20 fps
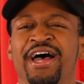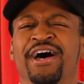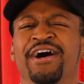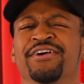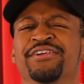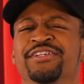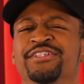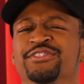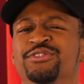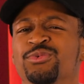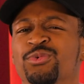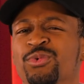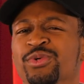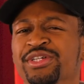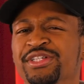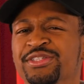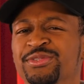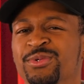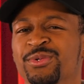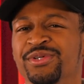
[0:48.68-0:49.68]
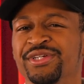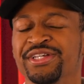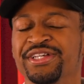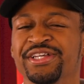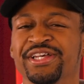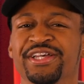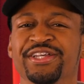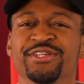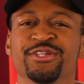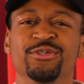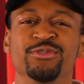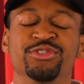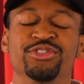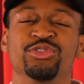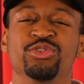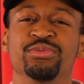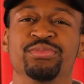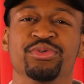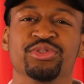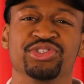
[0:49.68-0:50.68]
How did 2020 and
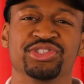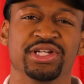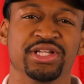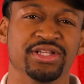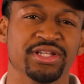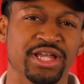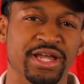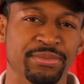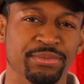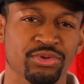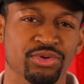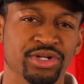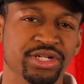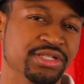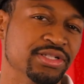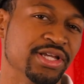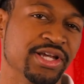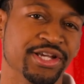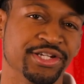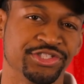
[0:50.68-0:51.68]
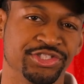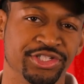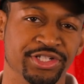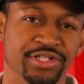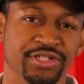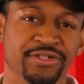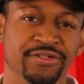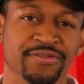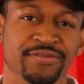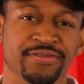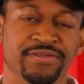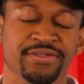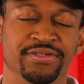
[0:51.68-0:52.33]
YouTubers collaborate last year?